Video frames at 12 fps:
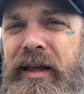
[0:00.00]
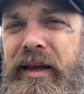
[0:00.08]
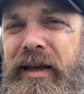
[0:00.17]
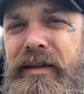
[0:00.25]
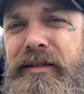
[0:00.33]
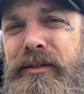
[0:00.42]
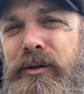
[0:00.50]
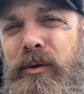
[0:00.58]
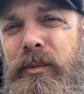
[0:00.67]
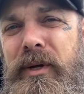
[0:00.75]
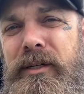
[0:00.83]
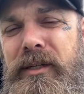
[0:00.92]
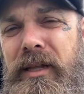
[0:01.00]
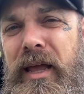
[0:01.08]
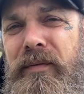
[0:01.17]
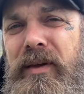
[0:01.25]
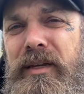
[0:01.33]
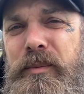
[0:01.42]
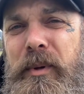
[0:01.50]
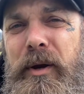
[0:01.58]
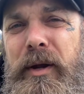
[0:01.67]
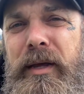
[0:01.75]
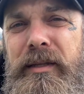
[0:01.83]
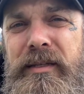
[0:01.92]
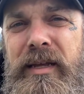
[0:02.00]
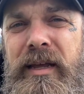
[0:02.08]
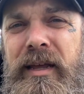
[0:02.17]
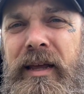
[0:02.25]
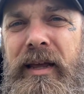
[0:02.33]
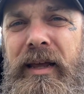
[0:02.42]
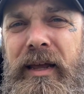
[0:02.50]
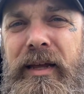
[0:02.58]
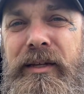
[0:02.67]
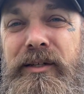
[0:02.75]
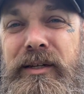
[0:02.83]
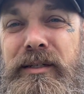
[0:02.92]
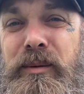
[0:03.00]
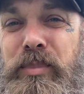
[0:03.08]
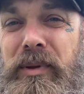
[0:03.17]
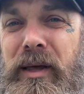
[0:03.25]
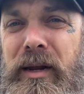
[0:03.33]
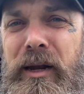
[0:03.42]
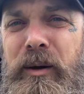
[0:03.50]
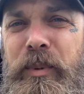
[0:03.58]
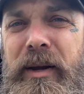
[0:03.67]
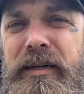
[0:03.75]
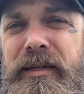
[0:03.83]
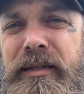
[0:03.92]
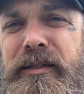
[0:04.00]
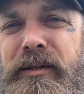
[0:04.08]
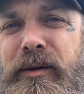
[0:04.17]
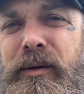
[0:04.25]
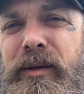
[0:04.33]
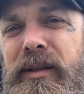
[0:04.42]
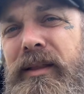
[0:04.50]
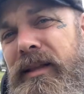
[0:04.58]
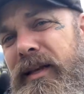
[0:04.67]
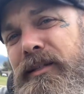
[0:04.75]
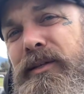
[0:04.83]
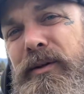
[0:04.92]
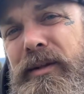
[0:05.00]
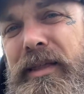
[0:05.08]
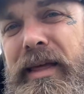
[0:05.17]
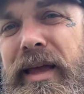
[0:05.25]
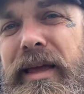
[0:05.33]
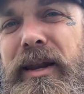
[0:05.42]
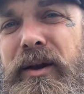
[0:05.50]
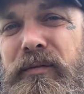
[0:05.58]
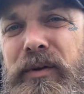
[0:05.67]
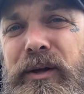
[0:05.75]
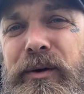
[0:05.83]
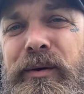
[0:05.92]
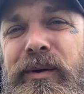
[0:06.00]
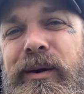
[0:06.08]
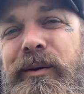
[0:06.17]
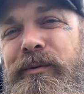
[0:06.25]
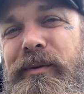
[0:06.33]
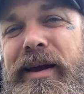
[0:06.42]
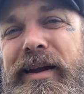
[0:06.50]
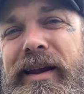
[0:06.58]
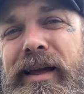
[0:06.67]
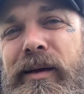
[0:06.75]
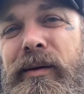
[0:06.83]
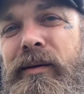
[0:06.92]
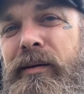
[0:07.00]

Has so much life experience, and she's a plein air painting, so let's go to that interview right now.